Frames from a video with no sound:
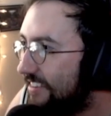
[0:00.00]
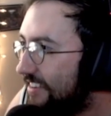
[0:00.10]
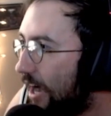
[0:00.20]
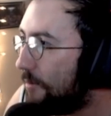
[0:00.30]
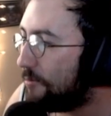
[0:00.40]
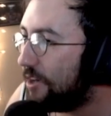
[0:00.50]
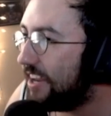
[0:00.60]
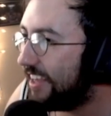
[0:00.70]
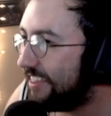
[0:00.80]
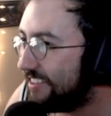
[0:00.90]
I'm
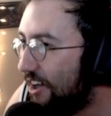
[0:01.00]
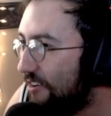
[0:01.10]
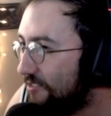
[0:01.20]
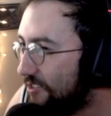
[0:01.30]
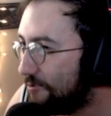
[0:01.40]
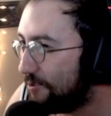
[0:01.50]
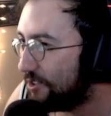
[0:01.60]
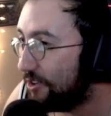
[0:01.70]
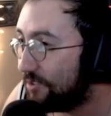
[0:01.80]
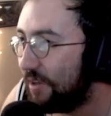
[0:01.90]
reading this off of the
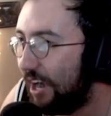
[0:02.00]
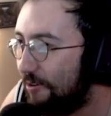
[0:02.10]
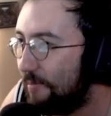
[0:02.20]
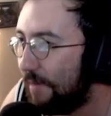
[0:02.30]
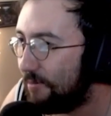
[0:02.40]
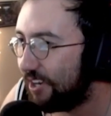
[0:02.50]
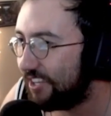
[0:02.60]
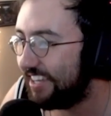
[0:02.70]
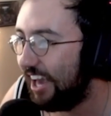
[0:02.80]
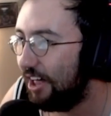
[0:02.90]
results, but I remember
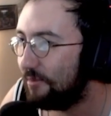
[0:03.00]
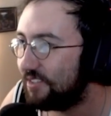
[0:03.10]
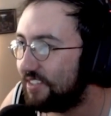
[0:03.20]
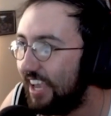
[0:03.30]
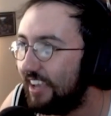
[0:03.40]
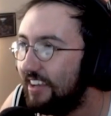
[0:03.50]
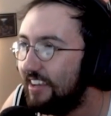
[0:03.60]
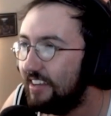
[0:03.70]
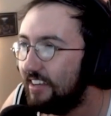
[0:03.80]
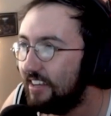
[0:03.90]
Excalibur saying,
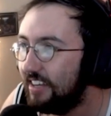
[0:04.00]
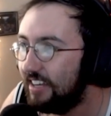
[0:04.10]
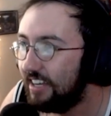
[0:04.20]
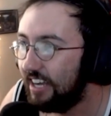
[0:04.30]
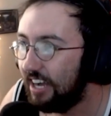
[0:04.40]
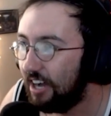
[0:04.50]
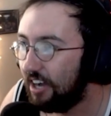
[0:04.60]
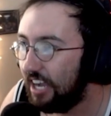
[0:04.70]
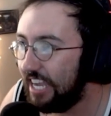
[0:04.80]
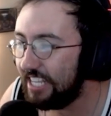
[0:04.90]

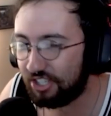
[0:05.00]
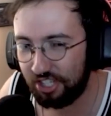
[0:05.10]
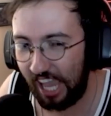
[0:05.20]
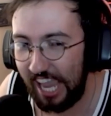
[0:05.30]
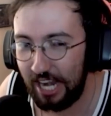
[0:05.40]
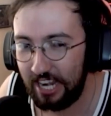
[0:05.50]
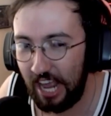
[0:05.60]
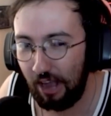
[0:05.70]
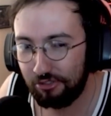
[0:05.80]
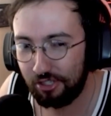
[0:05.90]
"Insane
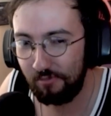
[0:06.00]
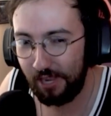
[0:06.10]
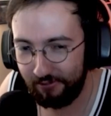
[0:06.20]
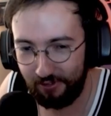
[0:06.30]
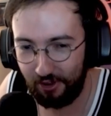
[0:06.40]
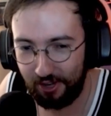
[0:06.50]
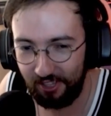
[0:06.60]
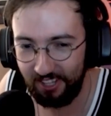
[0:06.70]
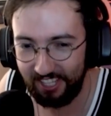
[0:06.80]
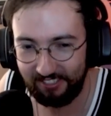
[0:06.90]
announcement for
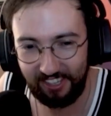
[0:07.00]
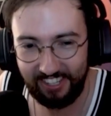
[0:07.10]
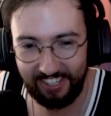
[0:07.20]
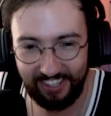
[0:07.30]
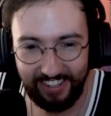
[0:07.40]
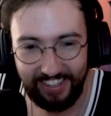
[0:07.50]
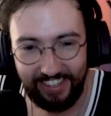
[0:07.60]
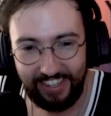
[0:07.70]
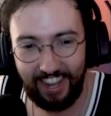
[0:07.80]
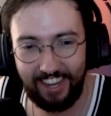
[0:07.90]
Collision,"
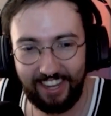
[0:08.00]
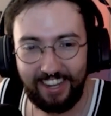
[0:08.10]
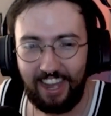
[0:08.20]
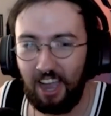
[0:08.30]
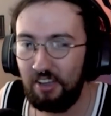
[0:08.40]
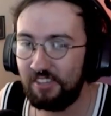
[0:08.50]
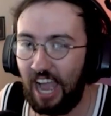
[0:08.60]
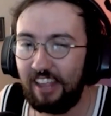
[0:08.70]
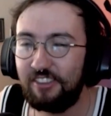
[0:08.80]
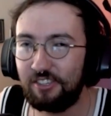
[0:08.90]
and
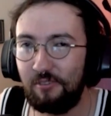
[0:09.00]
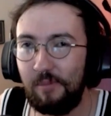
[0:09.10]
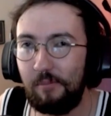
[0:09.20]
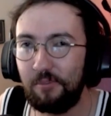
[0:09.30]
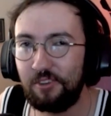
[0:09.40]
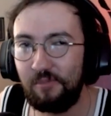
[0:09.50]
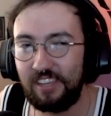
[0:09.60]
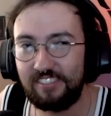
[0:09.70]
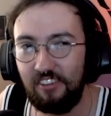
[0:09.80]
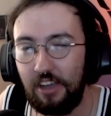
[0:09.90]
I just remembered to
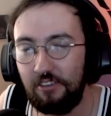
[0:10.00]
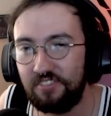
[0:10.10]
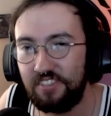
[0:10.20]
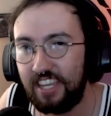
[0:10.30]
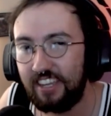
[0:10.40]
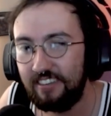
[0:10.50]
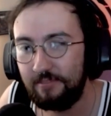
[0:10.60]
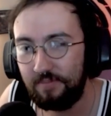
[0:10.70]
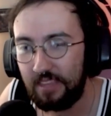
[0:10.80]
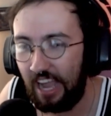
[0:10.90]
myself, I was like,
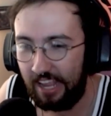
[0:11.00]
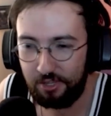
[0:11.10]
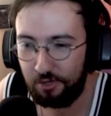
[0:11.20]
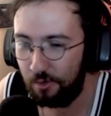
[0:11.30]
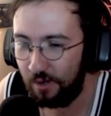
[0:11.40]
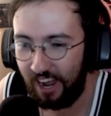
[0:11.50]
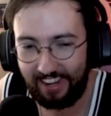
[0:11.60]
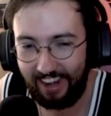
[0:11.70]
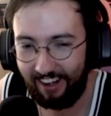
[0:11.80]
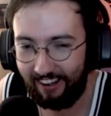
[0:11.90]
I do not care.